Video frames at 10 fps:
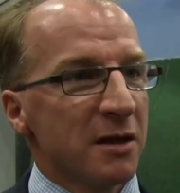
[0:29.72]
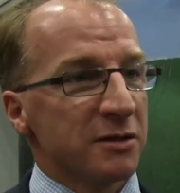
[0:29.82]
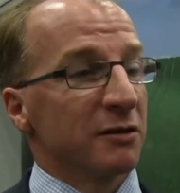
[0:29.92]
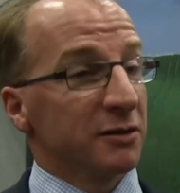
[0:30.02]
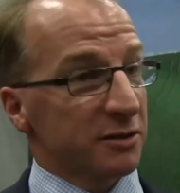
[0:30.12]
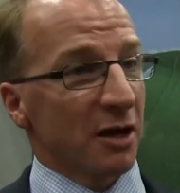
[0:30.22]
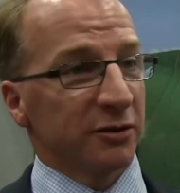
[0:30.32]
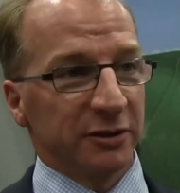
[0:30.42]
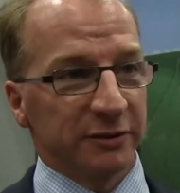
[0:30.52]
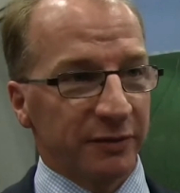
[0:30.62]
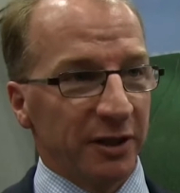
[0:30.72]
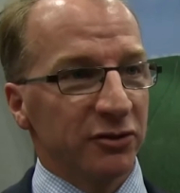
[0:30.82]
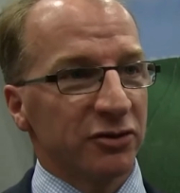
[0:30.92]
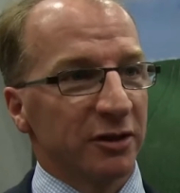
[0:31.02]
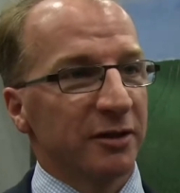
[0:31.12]
So the discussion has
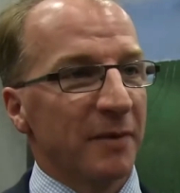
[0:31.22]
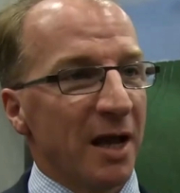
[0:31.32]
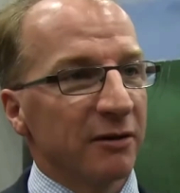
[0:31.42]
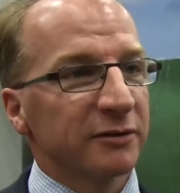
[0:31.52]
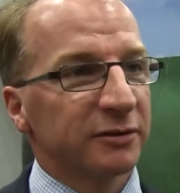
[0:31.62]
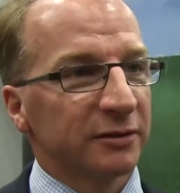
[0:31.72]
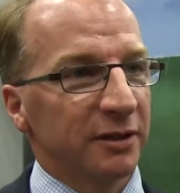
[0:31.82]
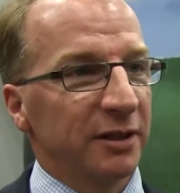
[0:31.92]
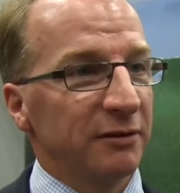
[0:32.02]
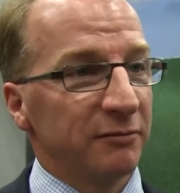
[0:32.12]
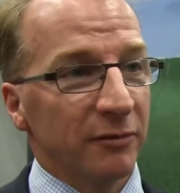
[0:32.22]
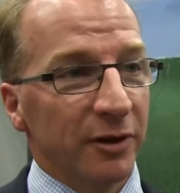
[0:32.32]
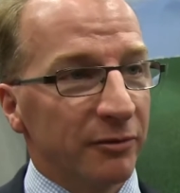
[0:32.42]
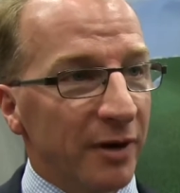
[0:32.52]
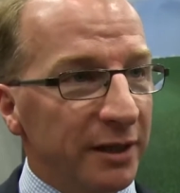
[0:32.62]
featured about the,
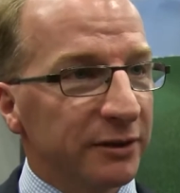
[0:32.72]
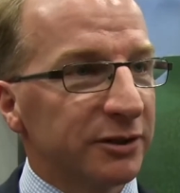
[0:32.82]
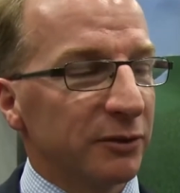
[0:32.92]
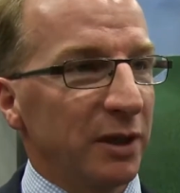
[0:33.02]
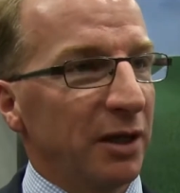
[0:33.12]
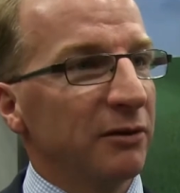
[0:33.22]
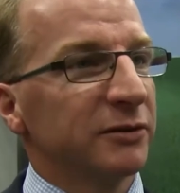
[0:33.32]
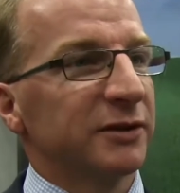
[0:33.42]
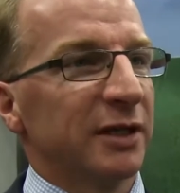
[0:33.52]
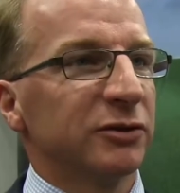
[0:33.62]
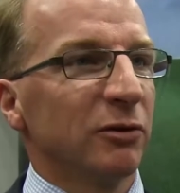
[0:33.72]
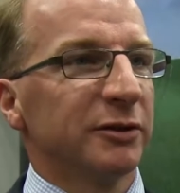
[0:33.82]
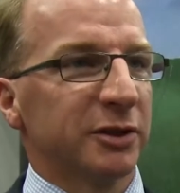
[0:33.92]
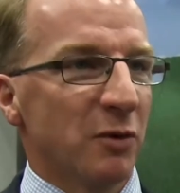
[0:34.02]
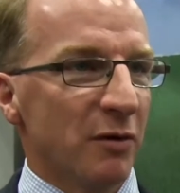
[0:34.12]
the rates that we use. There's
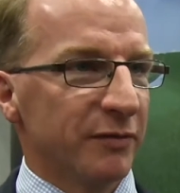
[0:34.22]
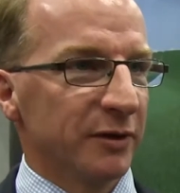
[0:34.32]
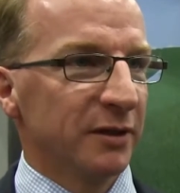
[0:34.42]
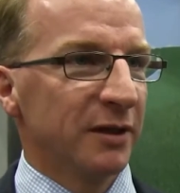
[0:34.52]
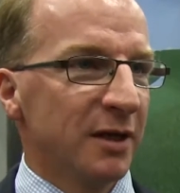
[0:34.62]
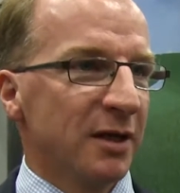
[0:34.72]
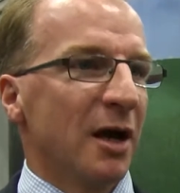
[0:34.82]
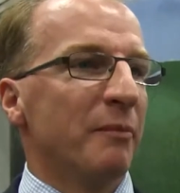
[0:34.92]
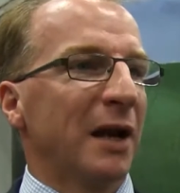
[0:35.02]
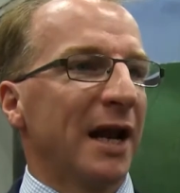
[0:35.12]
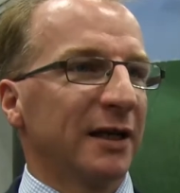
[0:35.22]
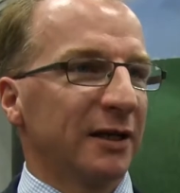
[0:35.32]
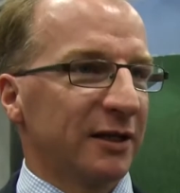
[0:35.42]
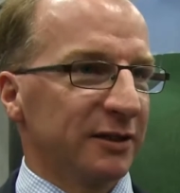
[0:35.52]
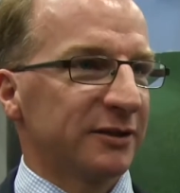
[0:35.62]
all too often a
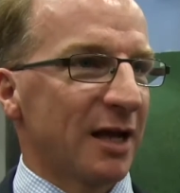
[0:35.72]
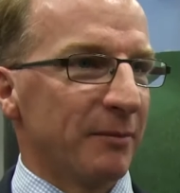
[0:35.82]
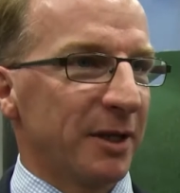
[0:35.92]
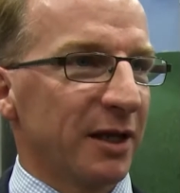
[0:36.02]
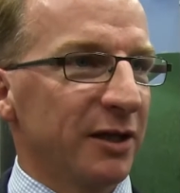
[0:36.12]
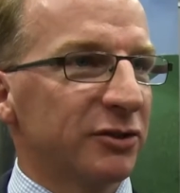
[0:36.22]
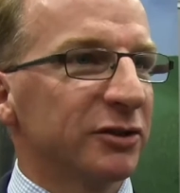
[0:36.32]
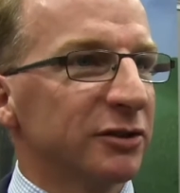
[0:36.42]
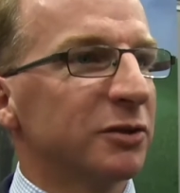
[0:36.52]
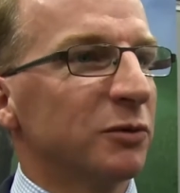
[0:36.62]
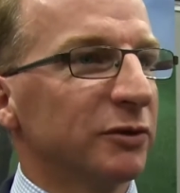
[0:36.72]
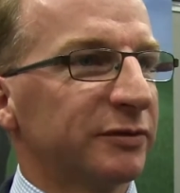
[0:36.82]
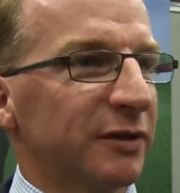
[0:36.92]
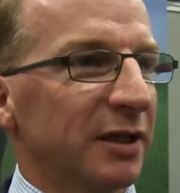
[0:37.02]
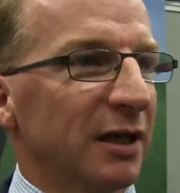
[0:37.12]
blanket application
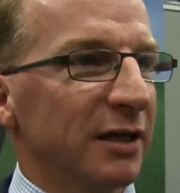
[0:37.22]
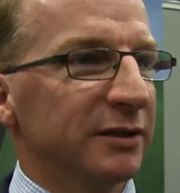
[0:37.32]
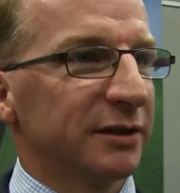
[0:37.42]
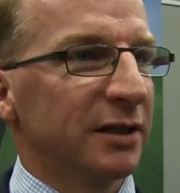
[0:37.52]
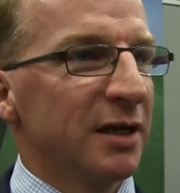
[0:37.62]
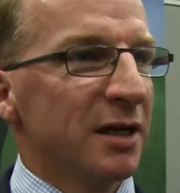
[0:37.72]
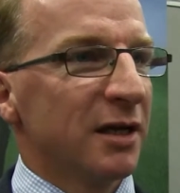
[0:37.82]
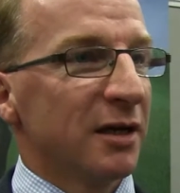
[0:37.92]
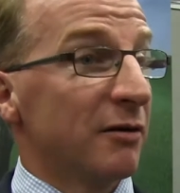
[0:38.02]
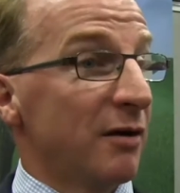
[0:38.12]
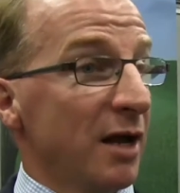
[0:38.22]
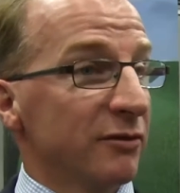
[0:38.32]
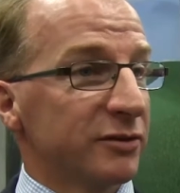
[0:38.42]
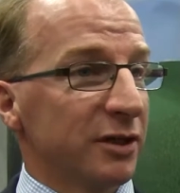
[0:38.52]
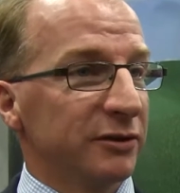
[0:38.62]
towards fertiliser
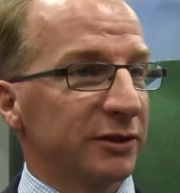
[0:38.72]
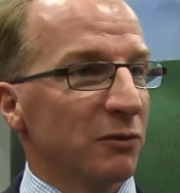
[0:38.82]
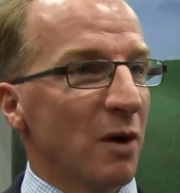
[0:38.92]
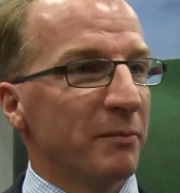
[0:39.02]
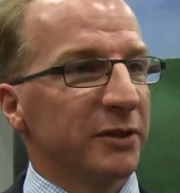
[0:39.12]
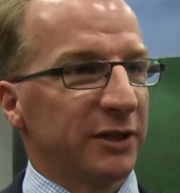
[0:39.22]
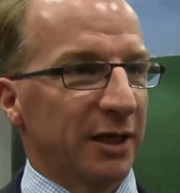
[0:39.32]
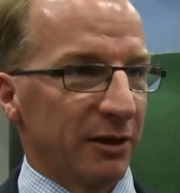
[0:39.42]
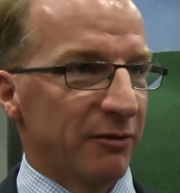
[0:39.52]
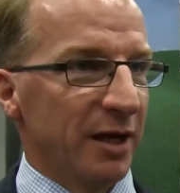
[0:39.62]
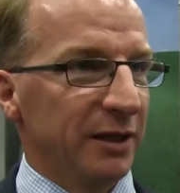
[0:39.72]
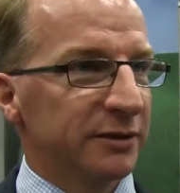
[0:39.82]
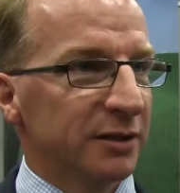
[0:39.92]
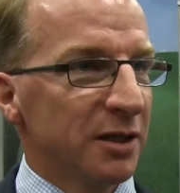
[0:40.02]
around using one particular rate.